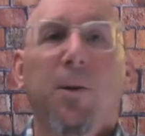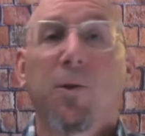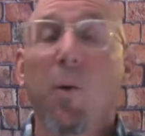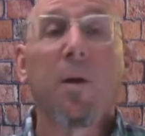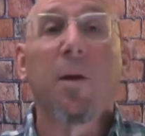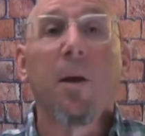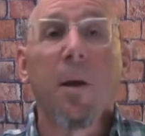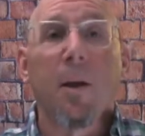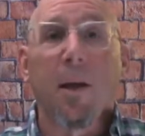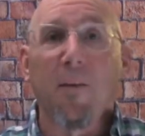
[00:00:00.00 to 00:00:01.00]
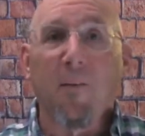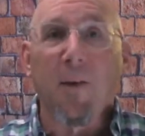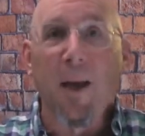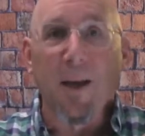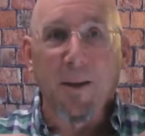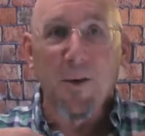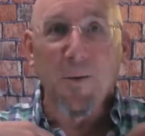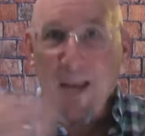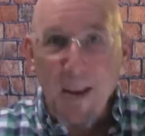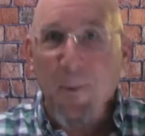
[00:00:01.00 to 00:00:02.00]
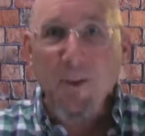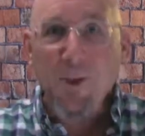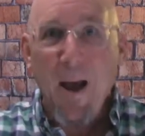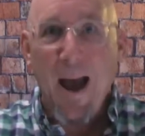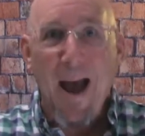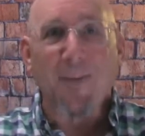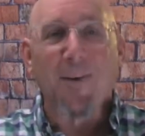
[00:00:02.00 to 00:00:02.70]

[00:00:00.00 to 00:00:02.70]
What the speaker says: So if you keep what you have,